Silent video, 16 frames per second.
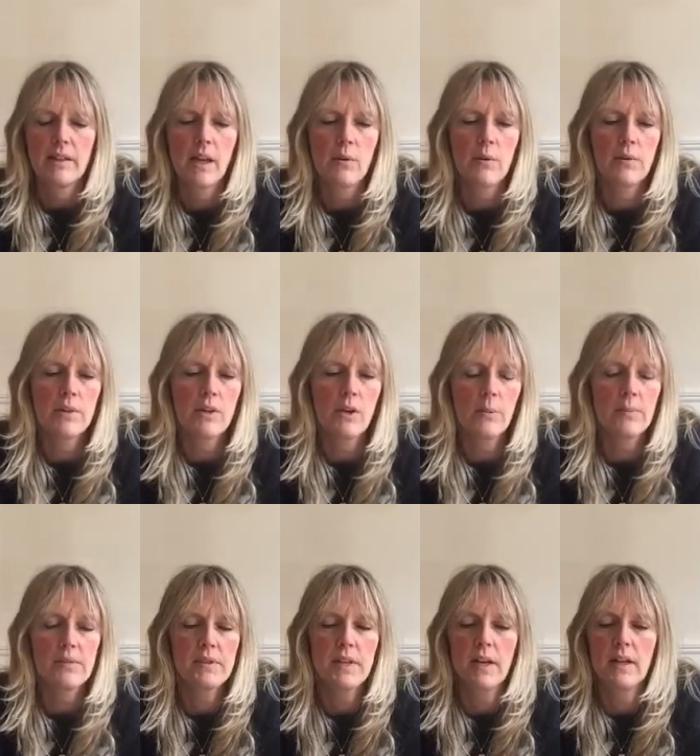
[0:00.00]
Now on the
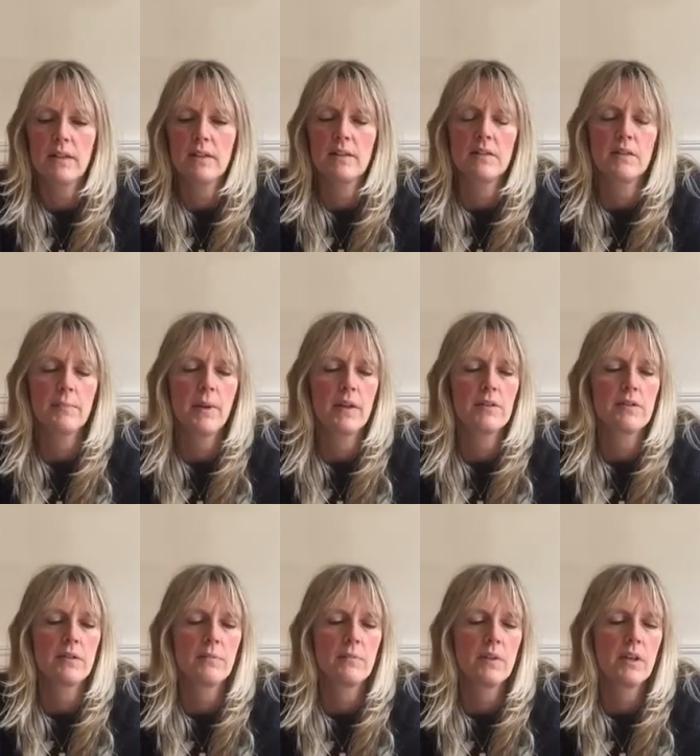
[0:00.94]
opposite end of the
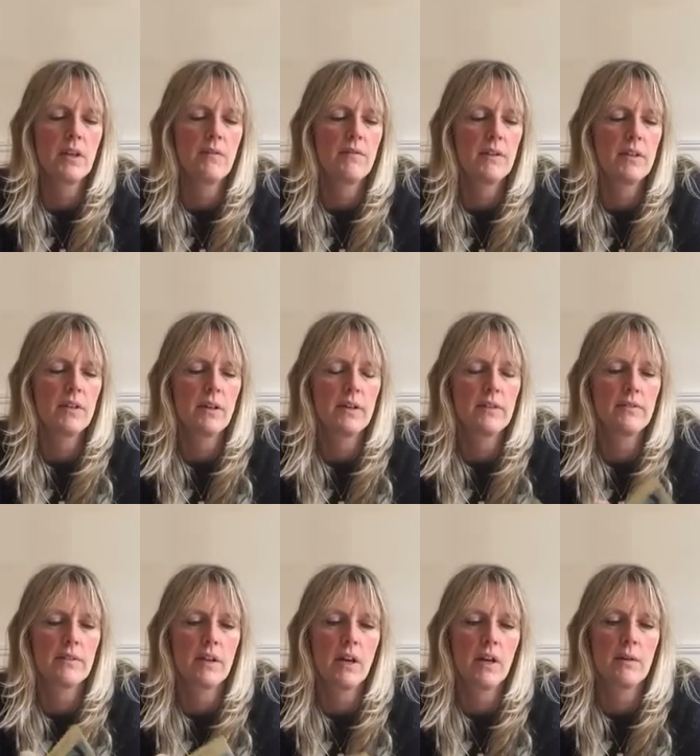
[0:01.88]
spectrum, the lovely Nine
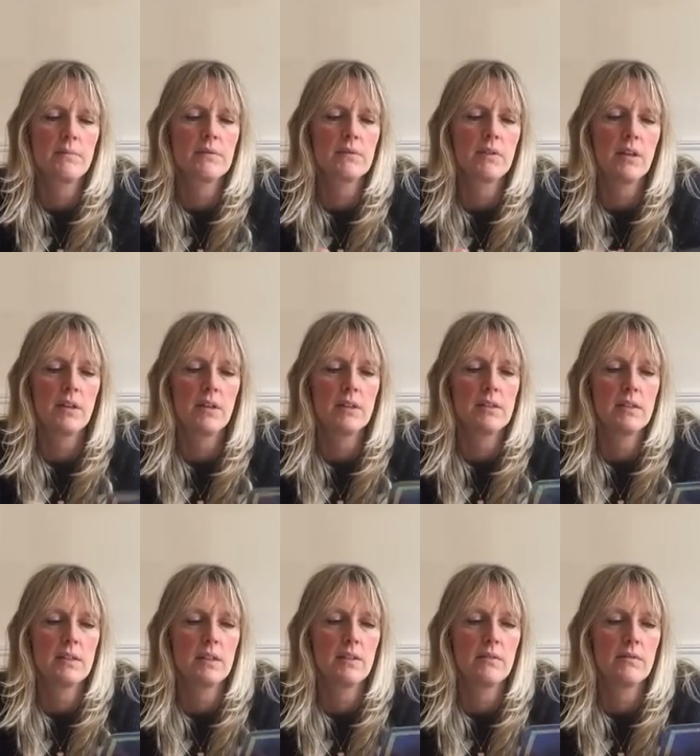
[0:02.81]
of Cups, although this
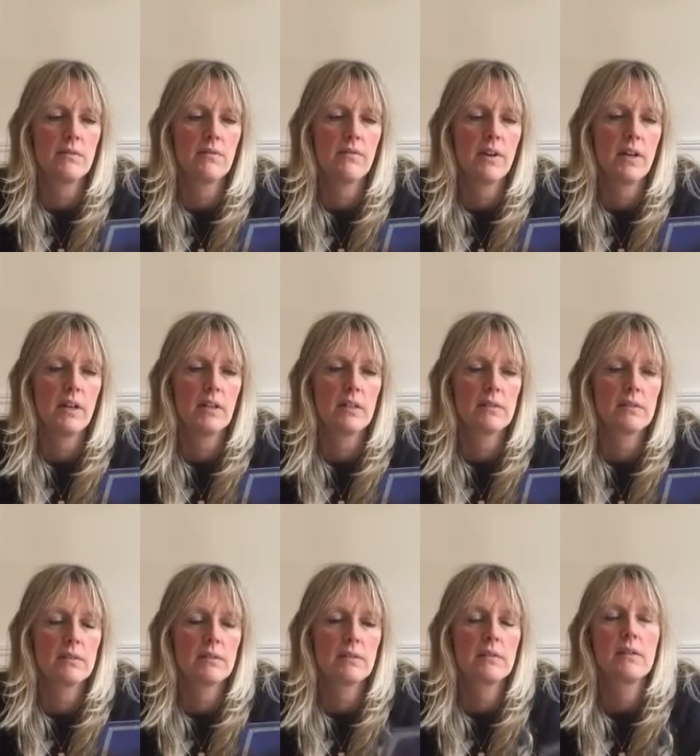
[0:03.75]
is in the
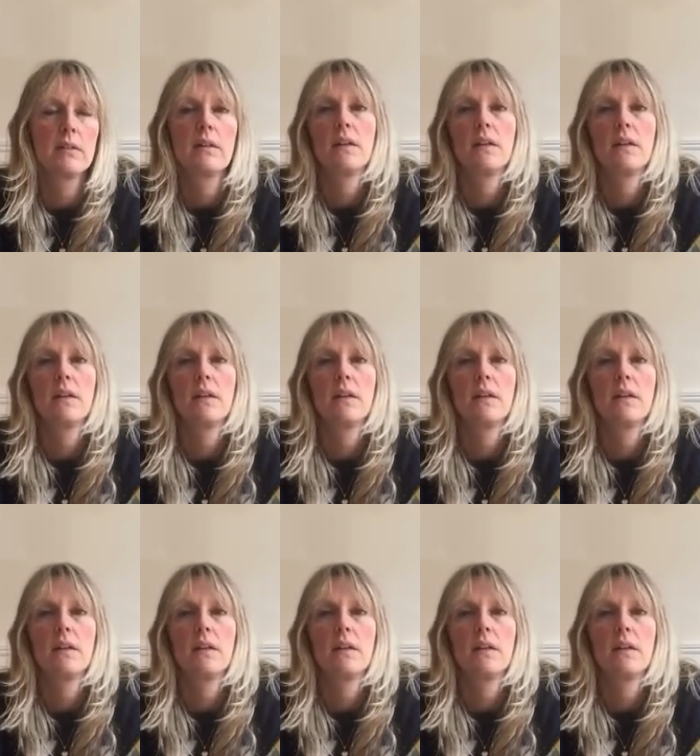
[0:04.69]
reverse,